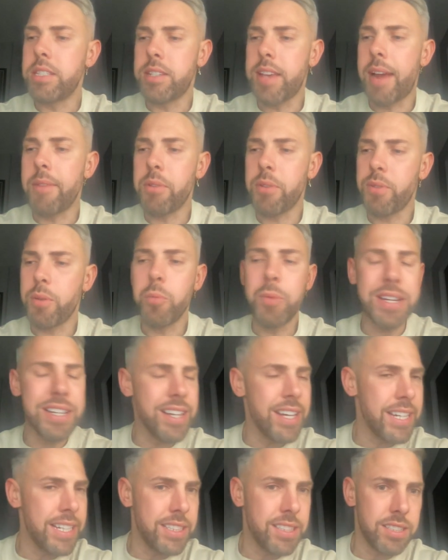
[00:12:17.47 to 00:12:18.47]
everything we
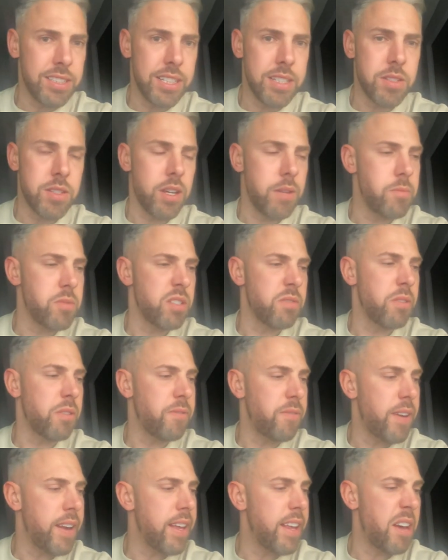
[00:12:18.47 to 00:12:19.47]
need in terms of
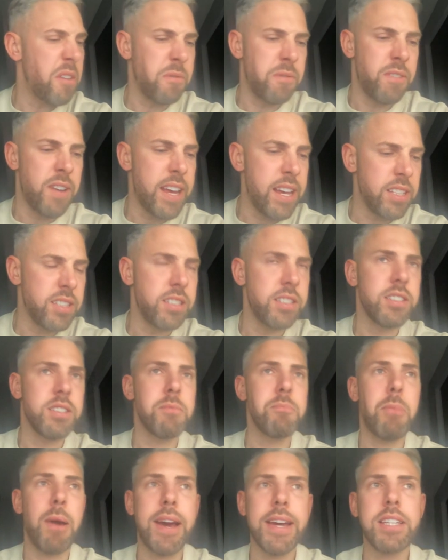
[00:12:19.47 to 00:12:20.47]
athleticism,
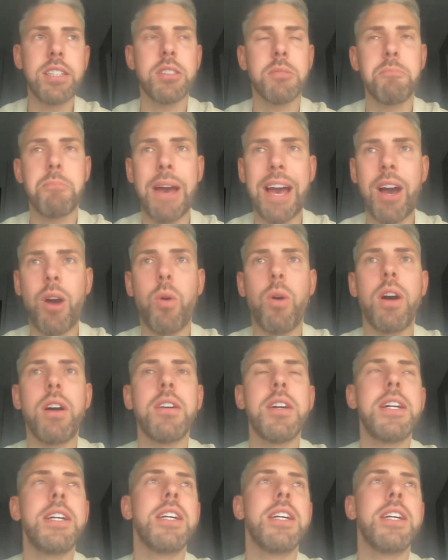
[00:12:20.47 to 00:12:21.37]
pace, and power.